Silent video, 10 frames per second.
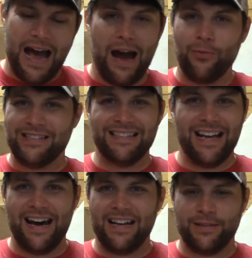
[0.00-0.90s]
I was
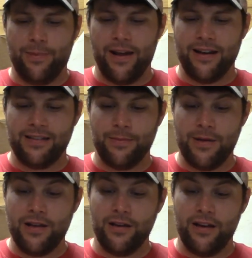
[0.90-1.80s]
not expecting this to
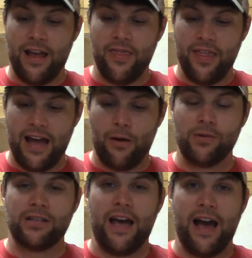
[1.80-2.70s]
be good, and that
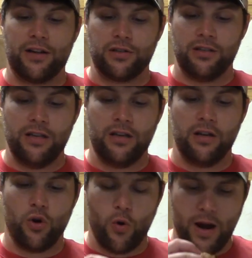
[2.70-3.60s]
was actually
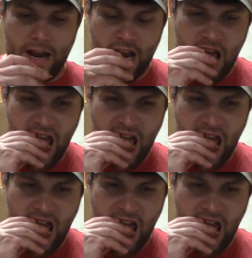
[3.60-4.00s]
great.